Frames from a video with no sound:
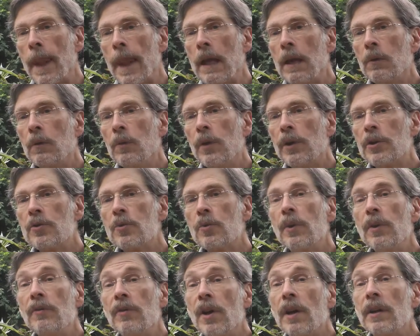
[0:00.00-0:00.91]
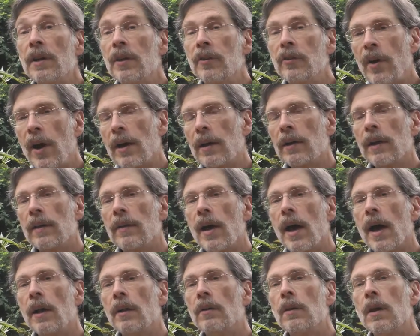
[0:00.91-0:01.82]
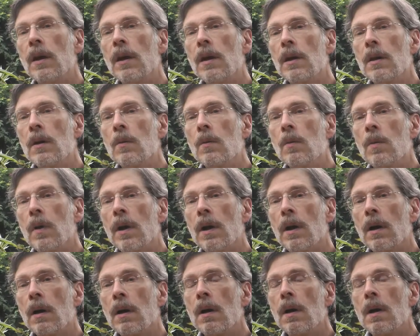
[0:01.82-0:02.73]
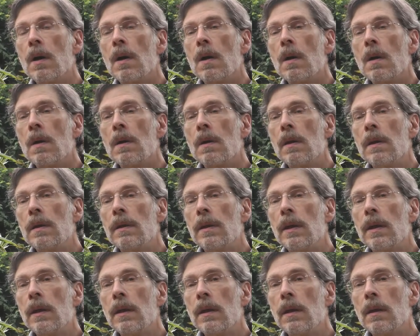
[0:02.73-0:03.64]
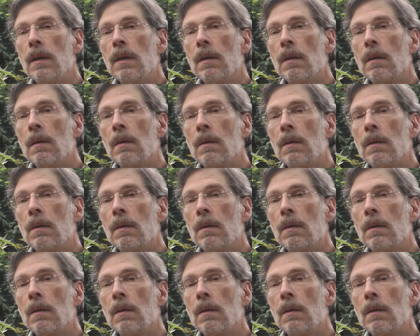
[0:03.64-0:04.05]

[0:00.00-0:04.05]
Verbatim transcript: in which we've done exactly that, uh, where the,